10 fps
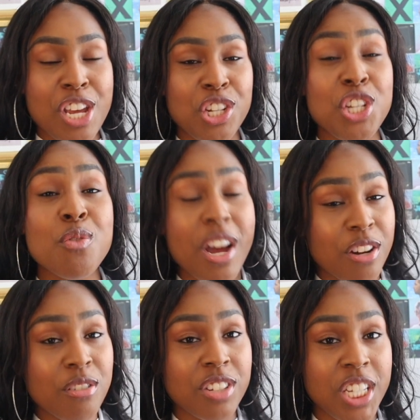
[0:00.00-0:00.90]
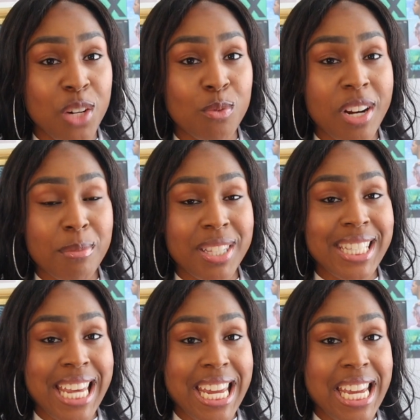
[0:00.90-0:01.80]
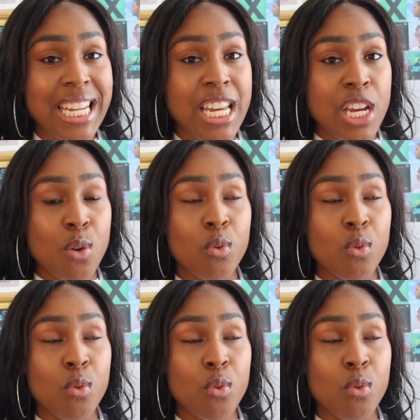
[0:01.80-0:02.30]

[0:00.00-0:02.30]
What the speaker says: Do you understand what I'm saying?